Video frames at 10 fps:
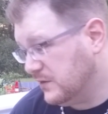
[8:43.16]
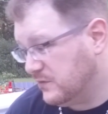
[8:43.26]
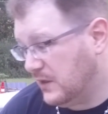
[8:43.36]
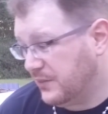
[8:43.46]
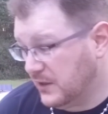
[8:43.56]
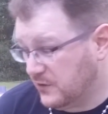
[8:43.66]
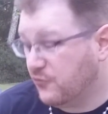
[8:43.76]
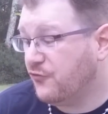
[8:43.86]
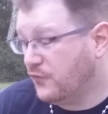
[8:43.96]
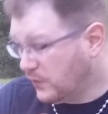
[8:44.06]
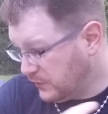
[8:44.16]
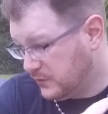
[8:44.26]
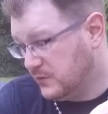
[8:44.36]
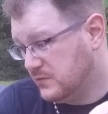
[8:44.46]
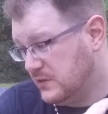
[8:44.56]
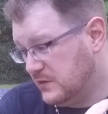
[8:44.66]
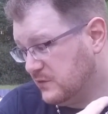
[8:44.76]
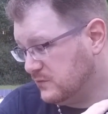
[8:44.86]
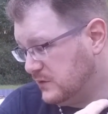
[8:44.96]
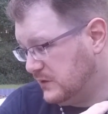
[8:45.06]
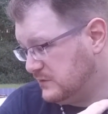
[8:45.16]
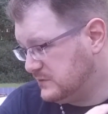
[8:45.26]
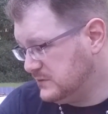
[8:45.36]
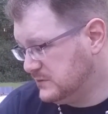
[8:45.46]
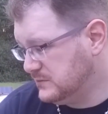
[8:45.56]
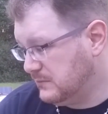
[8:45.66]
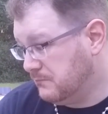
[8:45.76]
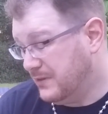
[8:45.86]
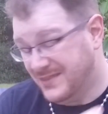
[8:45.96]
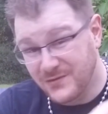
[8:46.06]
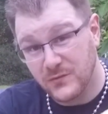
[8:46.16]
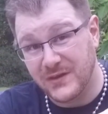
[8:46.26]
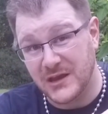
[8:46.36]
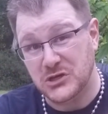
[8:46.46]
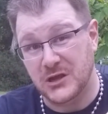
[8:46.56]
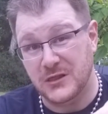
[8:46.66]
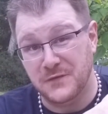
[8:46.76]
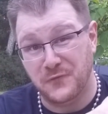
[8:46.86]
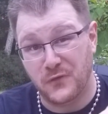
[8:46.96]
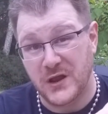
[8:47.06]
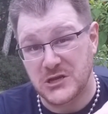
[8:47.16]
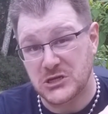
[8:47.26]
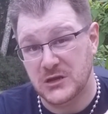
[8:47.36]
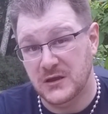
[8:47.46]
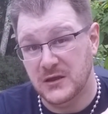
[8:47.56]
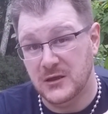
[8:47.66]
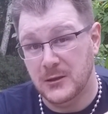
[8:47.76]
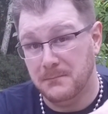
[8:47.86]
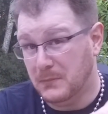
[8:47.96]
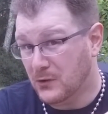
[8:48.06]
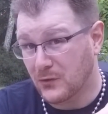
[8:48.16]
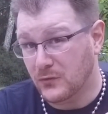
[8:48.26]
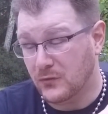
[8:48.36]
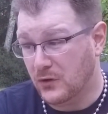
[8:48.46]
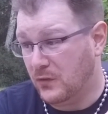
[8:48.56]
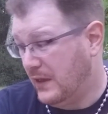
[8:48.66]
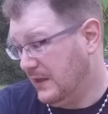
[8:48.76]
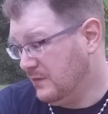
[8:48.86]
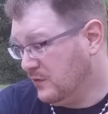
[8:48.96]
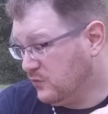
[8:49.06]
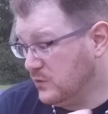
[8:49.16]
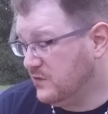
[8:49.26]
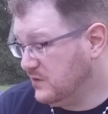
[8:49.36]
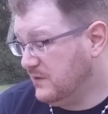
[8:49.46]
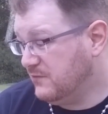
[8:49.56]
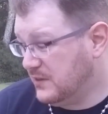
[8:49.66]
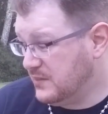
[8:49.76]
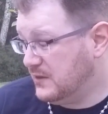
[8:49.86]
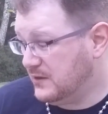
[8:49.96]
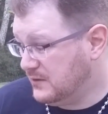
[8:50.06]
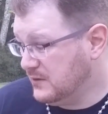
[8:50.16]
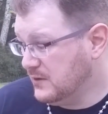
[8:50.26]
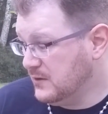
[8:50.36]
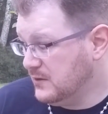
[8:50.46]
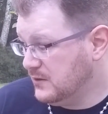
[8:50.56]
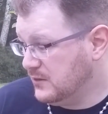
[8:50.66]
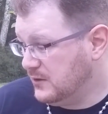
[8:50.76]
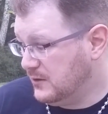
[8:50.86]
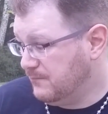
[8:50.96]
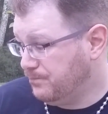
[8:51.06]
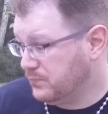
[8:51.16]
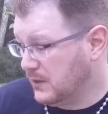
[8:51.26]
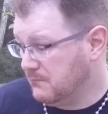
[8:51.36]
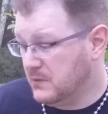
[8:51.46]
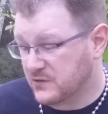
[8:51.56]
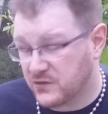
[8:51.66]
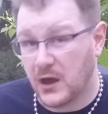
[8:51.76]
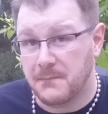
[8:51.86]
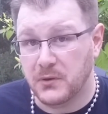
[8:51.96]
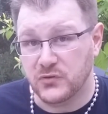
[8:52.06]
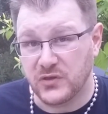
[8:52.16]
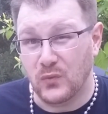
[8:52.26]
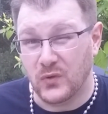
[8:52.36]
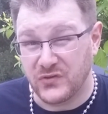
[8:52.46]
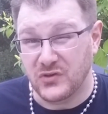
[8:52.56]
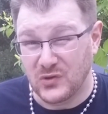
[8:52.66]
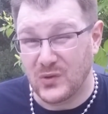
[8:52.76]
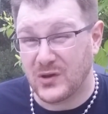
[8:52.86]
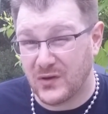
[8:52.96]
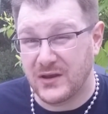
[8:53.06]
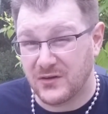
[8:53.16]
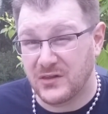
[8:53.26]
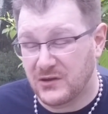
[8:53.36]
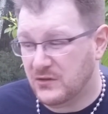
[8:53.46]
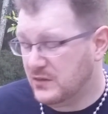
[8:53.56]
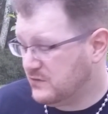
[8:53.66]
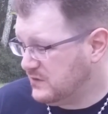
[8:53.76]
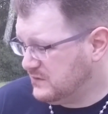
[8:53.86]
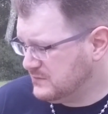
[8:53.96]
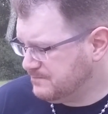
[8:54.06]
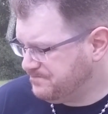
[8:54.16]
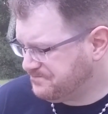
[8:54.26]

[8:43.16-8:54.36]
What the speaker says: it's fuller than this one is. But this one's actually in the fresh Miracle Grow. Like, this one isn't even in the mixed compost that wasn't doing great earlier in the season.